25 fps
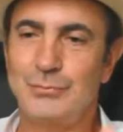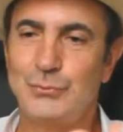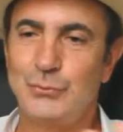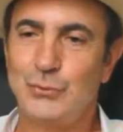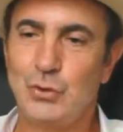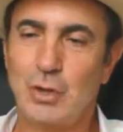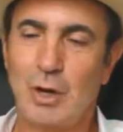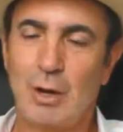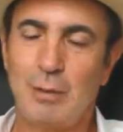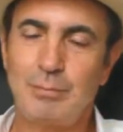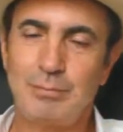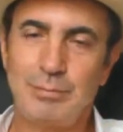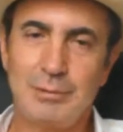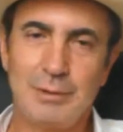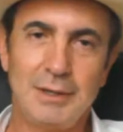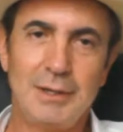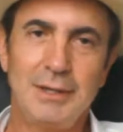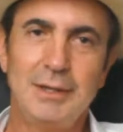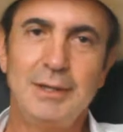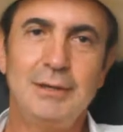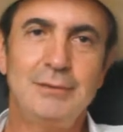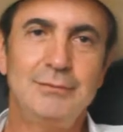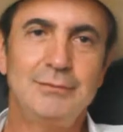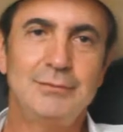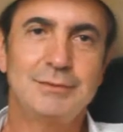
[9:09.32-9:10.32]
top
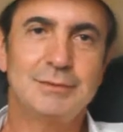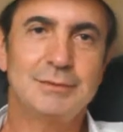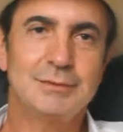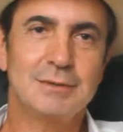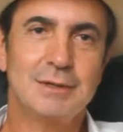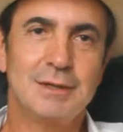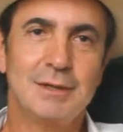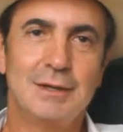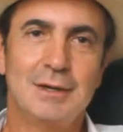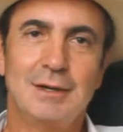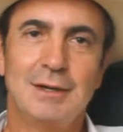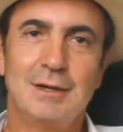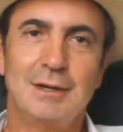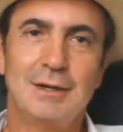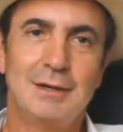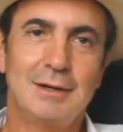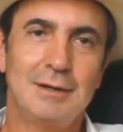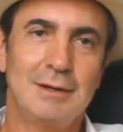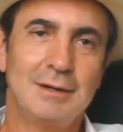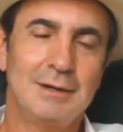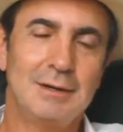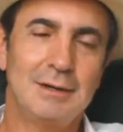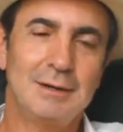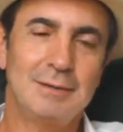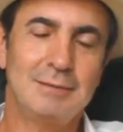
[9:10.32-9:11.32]
leaves,
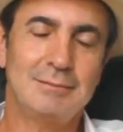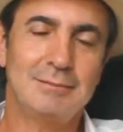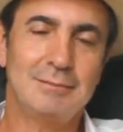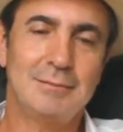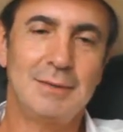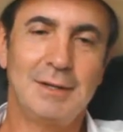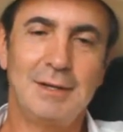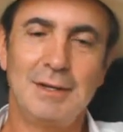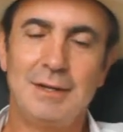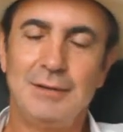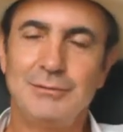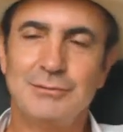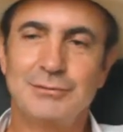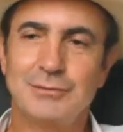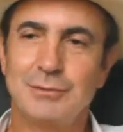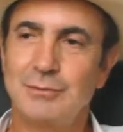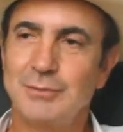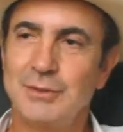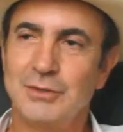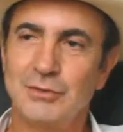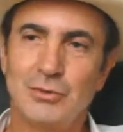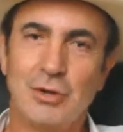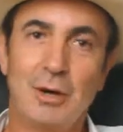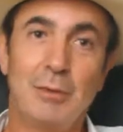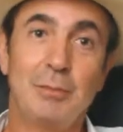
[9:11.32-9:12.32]
leaves from
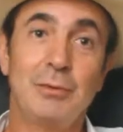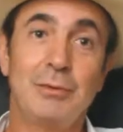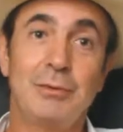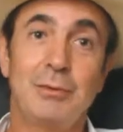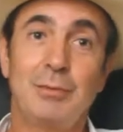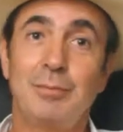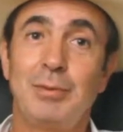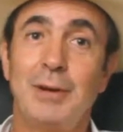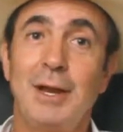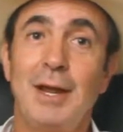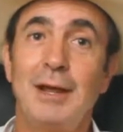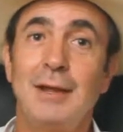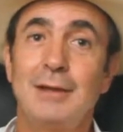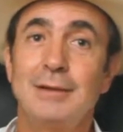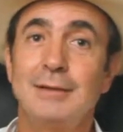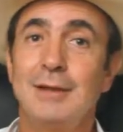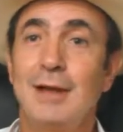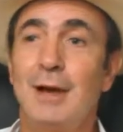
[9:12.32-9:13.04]
the top of the plant?